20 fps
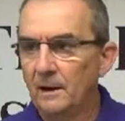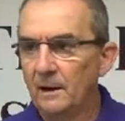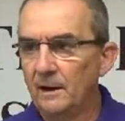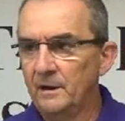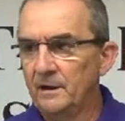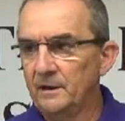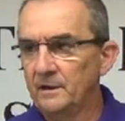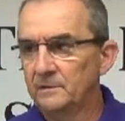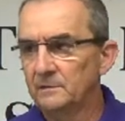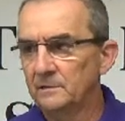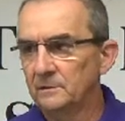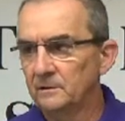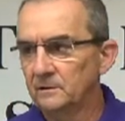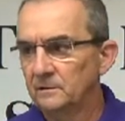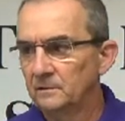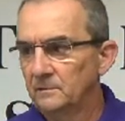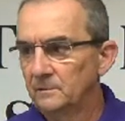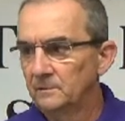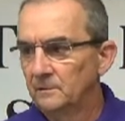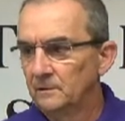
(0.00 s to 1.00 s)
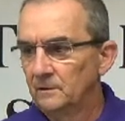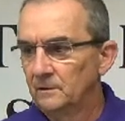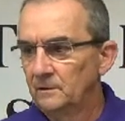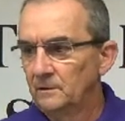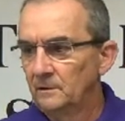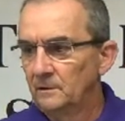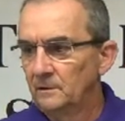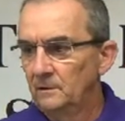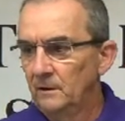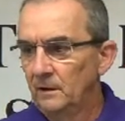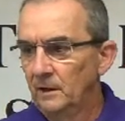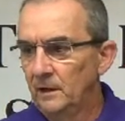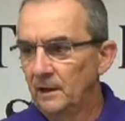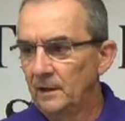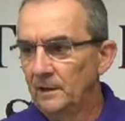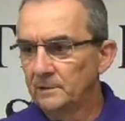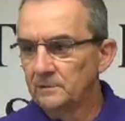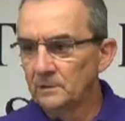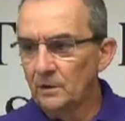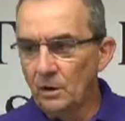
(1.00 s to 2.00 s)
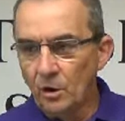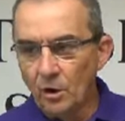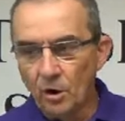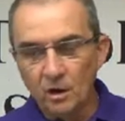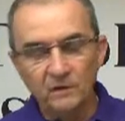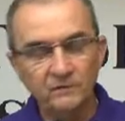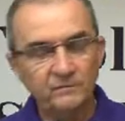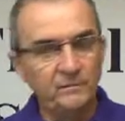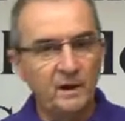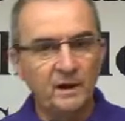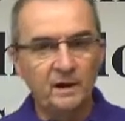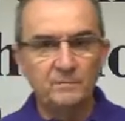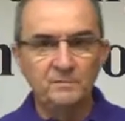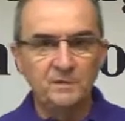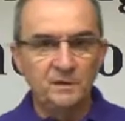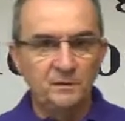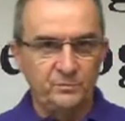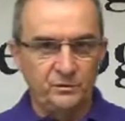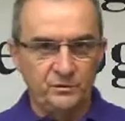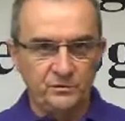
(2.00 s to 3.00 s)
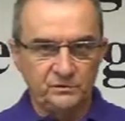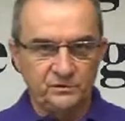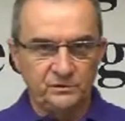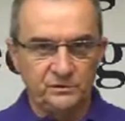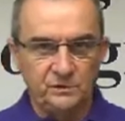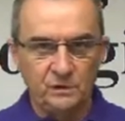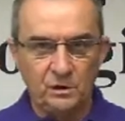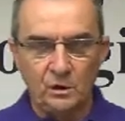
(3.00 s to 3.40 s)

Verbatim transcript: And and all of my members,